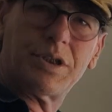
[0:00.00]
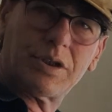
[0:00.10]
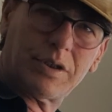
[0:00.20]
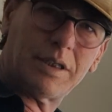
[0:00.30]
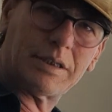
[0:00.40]
a
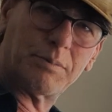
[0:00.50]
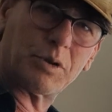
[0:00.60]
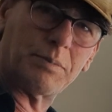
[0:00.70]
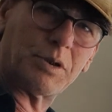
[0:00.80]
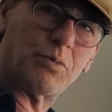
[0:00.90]

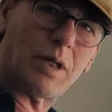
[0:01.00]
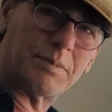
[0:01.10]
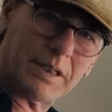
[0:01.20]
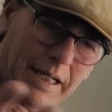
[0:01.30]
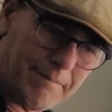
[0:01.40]
subscription
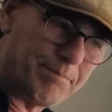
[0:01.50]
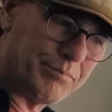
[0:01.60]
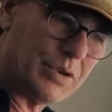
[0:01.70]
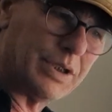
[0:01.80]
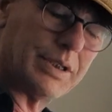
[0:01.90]
website,
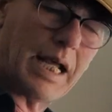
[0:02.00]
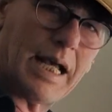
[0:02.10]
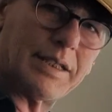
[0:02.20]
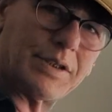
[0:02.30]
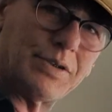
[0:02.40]
just
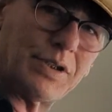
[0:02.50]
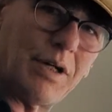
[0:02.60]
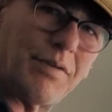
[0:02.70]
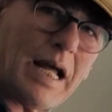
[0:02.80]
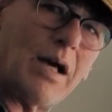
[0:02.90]
ask
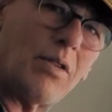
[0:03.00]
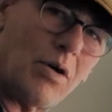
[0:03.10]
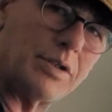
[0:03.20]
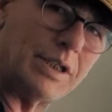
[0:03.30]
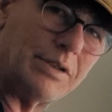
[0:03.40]
yourself, how
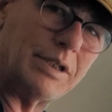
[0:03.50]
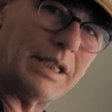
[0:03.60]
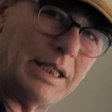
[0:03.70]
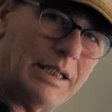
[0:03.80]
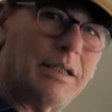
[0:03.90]
long do you
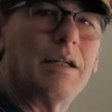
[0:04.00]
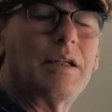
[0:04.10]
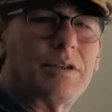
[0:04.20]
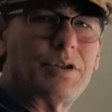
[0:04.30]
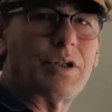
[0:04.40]
need
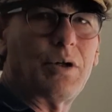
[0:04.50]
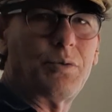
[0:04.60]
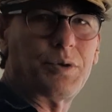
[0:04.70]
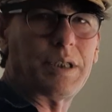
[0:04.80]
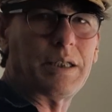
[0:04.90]
to go
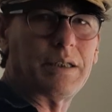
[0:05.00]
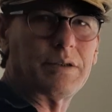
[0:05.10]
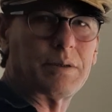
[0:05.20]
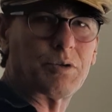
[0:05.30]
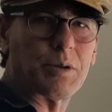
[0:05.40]
with the
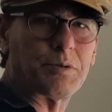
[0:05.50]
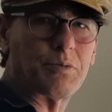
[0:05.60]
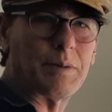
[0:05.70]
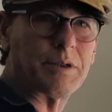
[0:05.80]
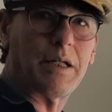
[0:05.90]
subscription
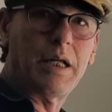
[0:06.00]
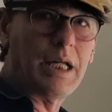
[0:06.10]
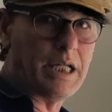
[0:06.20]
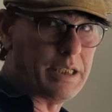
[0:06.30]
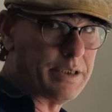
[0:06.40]
website?
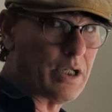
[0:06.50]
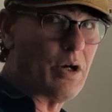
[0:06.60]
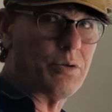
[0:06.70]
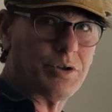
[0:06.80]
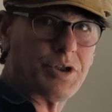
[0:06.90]
Is
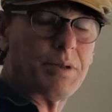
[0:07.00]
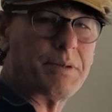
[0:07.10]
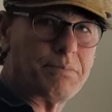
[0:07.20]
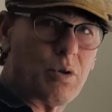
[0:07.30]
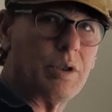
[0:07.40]
ownership
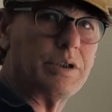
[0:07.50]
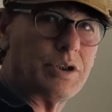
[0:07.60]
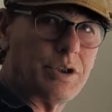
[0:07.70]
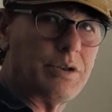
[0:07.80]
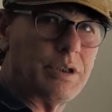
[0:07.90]
important
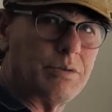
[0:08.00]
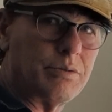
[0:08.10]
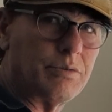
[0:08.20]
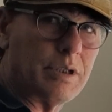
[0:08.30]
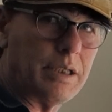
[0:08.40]
to you,
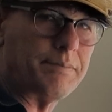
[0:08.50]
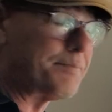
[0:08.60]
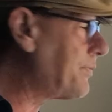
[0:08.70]
right?